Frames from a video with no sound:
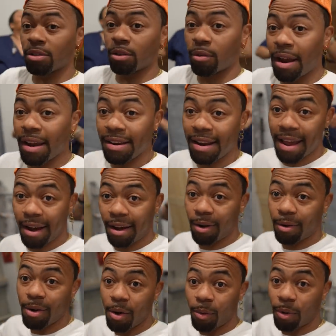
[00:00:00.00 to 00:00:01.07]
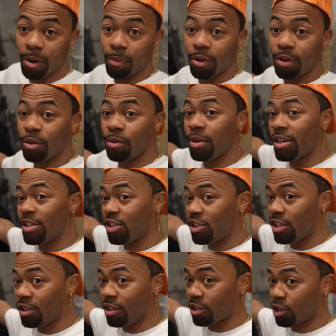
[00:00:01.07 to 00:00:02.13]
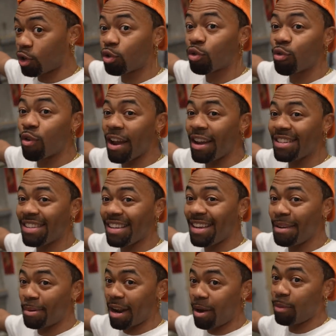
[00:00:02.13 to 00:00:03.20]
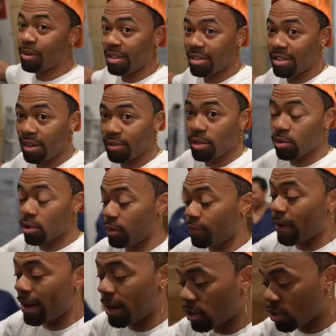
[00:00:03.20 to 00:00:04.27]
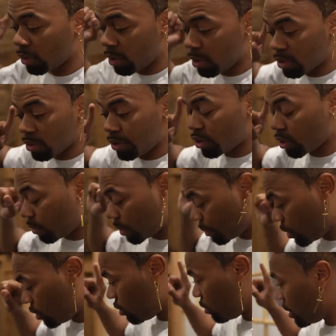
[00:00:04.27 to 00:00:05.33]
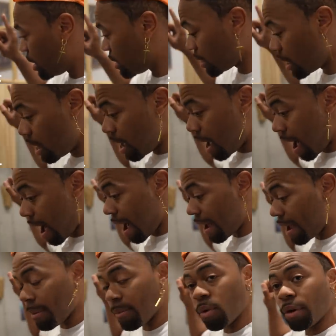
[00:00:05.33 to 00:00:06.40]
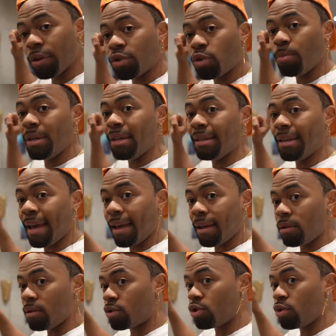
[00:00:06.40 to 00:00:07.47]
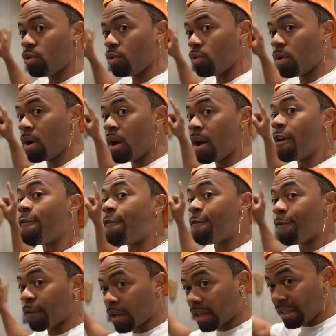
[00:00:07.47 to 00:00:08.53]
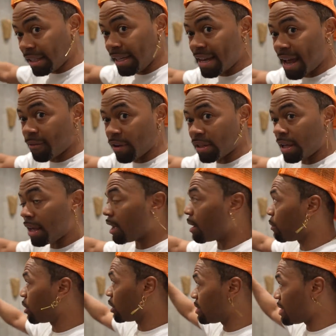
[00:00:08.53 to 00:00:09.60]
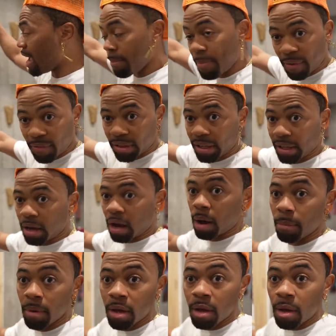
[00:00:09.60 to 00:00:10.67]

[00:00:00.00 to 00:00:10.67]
so right now, what I wanna do is, she looks crazy, but I wanted to see if she was gonna fight it. So long story short, what I'm gonna do is, I am going to begin to clean everything. I'm gonna tape everything up,